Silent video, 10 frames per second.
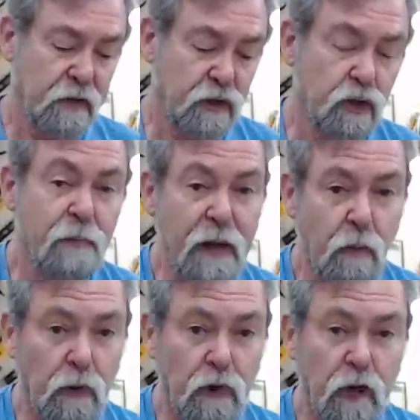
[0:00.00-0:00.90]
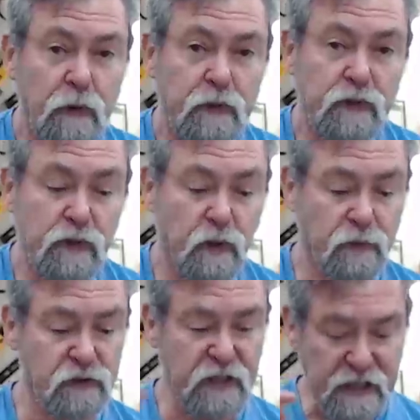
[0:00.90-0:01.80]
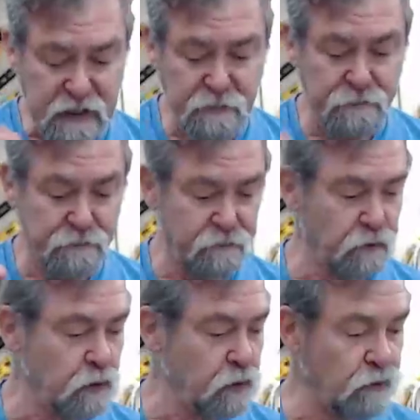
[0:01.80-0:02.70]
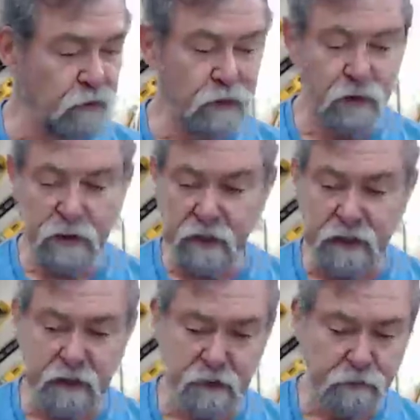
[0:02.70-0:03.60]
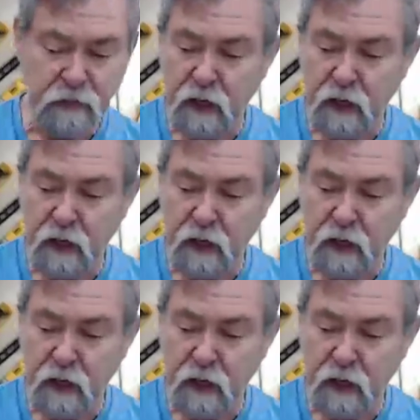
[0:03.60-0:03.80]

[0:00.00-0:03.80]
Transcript: that you may want to copy yourselves if you feel the need.